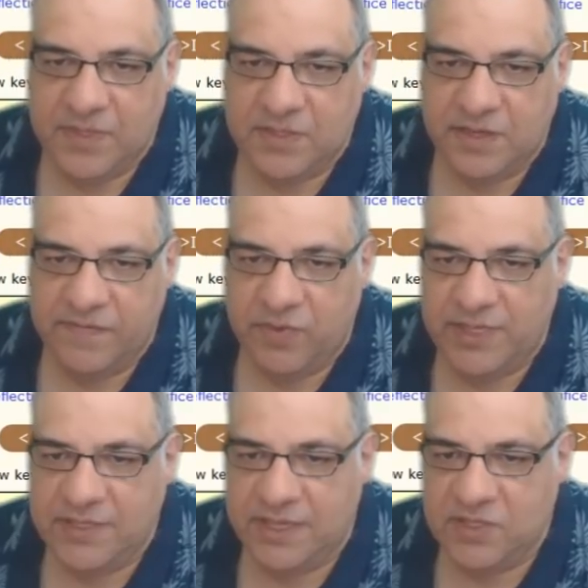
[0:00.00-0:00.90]
if queen
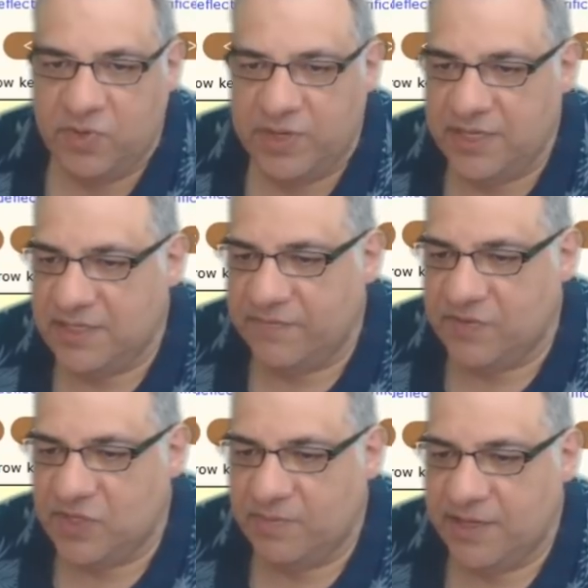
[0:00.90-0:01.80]
takes, queen e7,
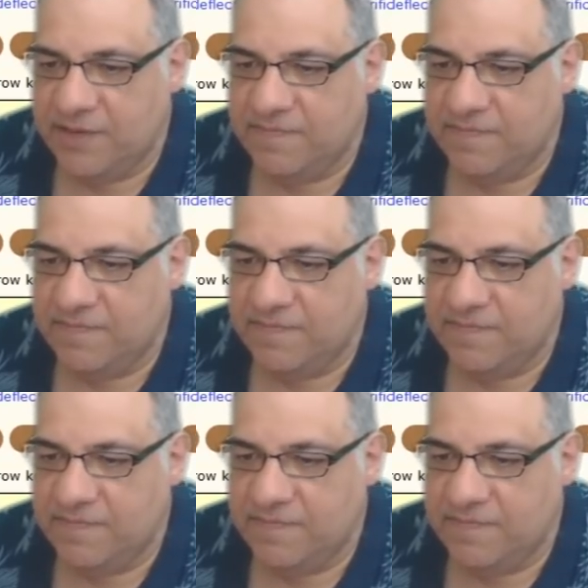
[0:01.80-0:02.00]
checkmate.